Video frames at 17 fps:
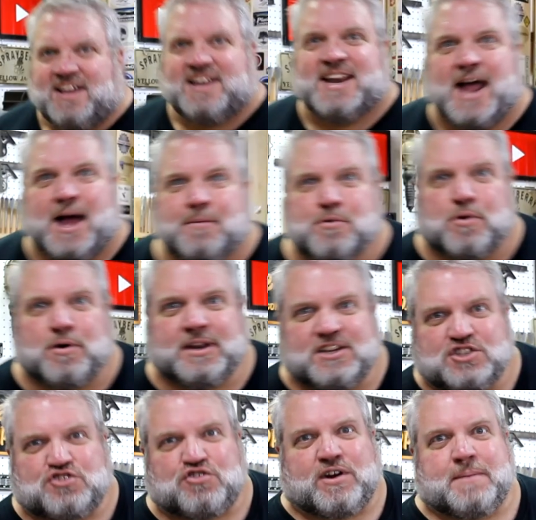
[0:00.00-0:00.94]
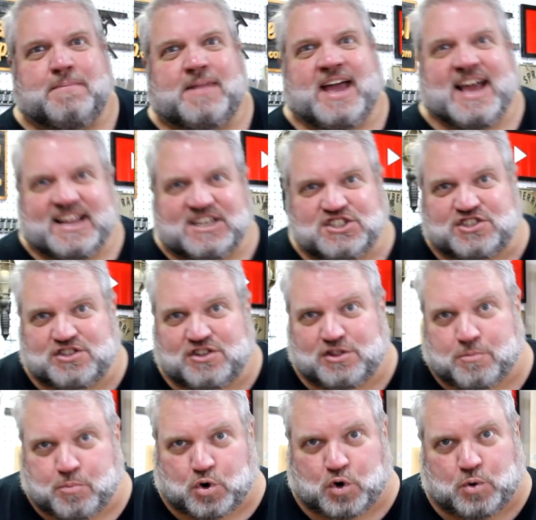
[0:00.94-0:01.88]
Now I'm going to trim the edges of
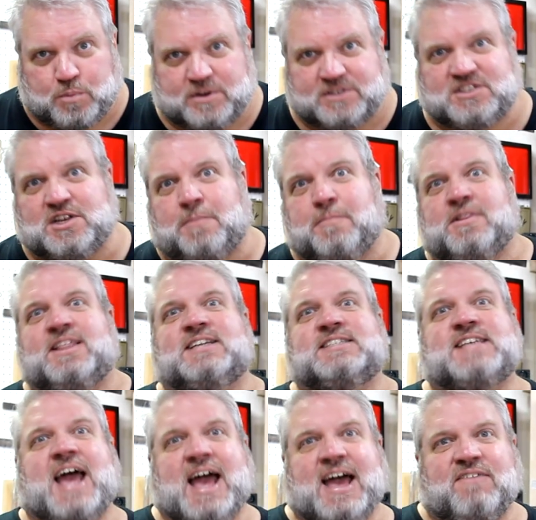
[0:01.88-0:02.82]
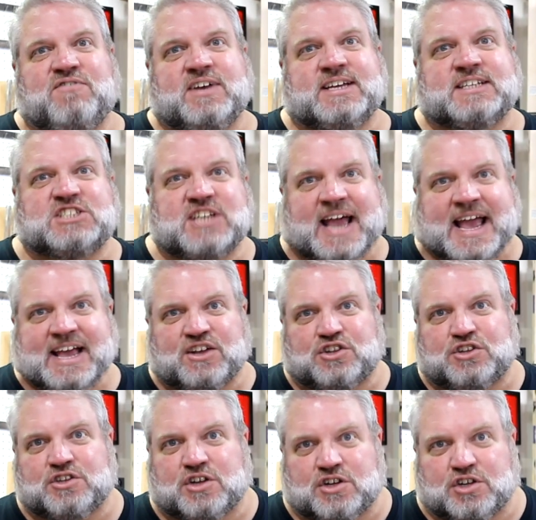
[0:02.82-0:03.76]
the board with some of this 1/2 inch
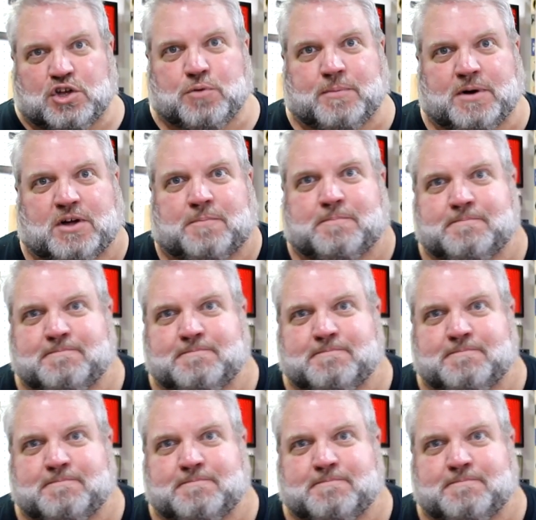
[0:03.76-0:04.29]
angled aluminum.